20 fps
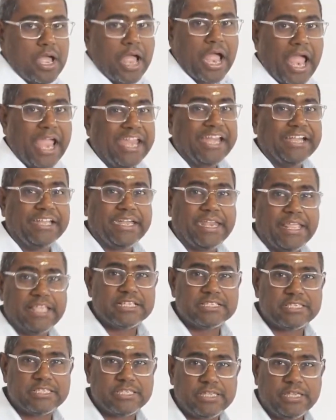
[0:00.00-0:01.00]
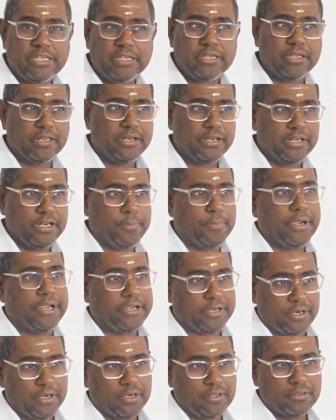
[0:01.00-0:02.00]
ITC
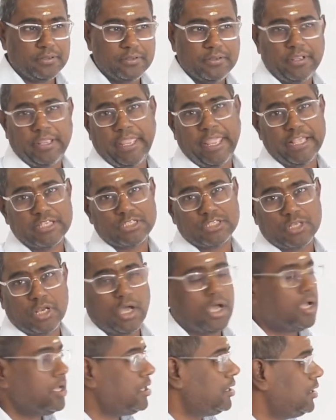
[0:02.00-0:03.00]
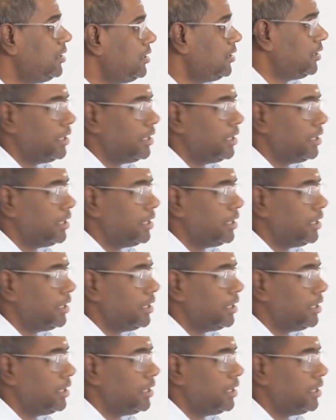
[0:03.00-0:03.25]
Limited case law.